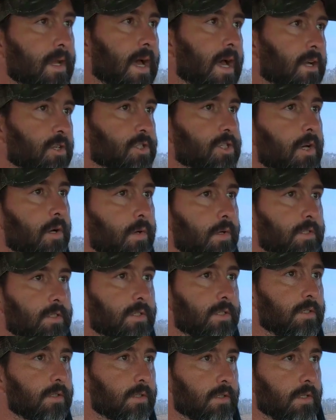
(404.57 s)
I'll show it
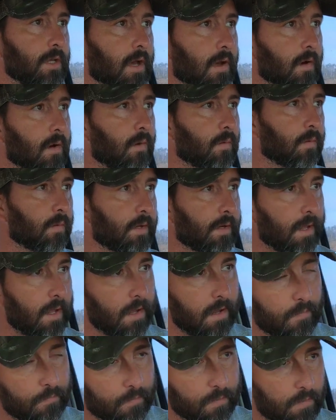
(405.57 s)
to y'all
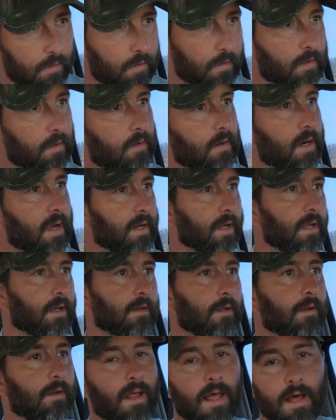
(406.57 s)
whenever I
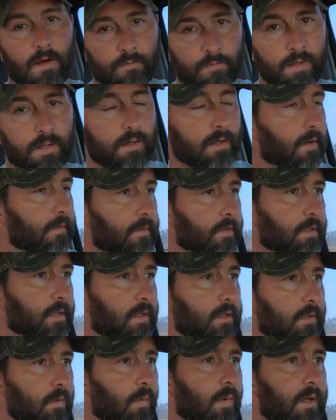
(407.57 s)
get done outfitting
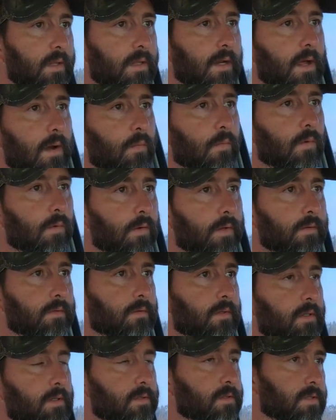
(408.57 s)
everything the way that I want
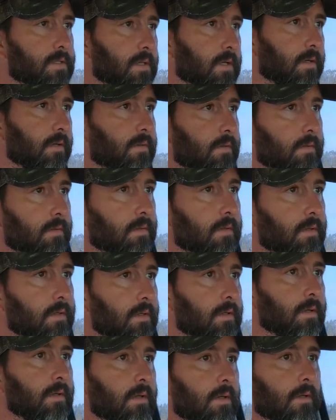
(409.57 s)
it, because
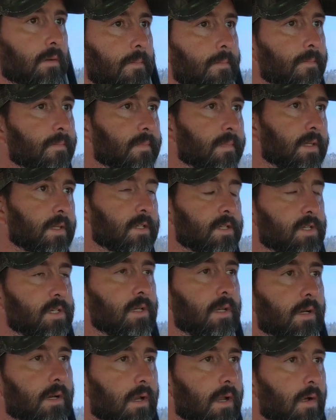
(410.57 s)

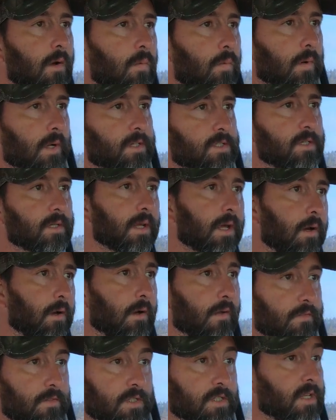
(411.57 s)
still a long ways to
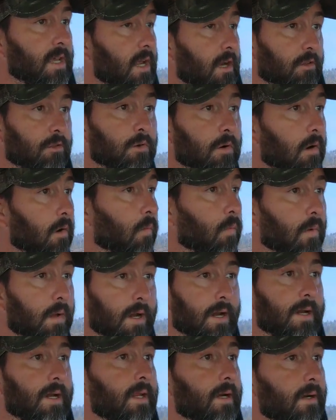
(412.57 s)
go. I've just kind of thrown
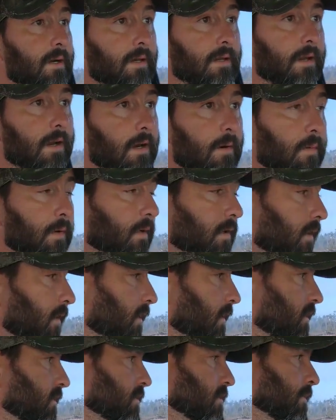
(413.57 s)
what I needed in there
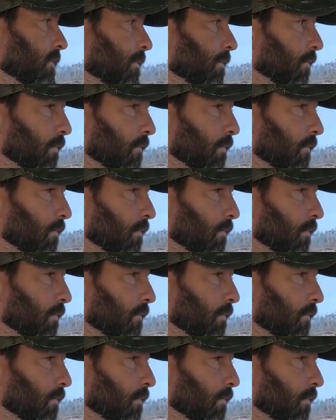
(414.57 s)
because